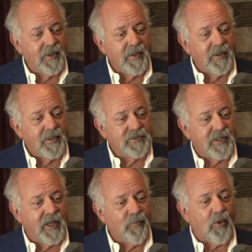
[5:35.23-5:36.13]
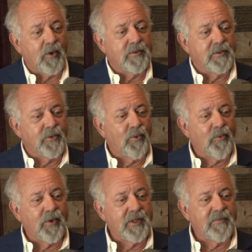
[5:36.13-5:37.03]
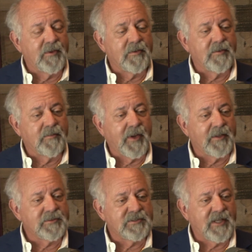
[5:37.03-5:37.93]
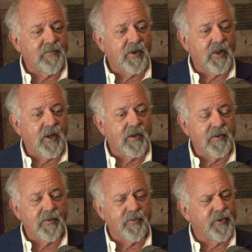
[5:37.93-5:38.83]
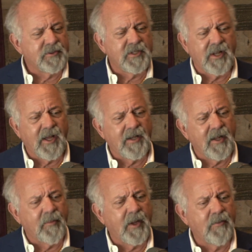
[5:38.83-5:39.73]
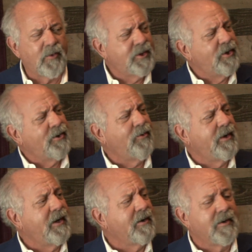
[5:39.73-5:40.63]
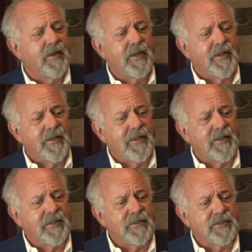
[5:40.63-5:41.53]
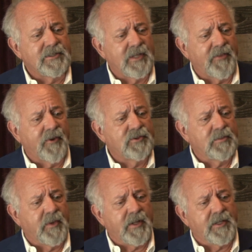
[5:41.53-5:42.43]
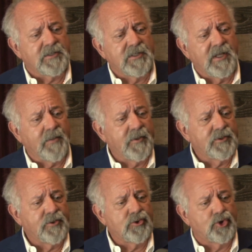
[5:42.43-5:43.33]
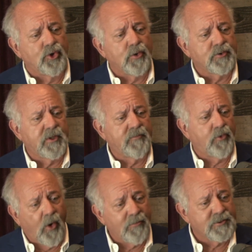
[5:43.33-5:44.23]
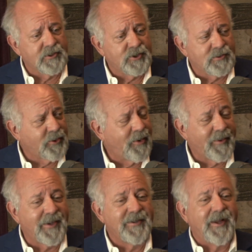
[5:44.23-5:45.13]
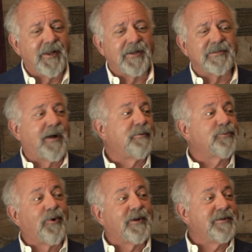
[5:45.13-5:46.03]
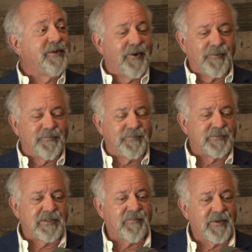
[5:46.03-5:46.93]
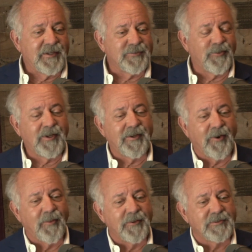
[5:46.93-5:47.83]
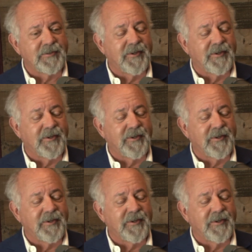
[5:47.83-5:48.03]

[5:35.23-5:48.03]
And she came walking in the door one evening about 7 o'clock on Thursday night, and I'm like, "What are you doing here?" And she said, "I thought you might like to see how much your children have grown since you saw them last." Because I was working, 7 days a week almost.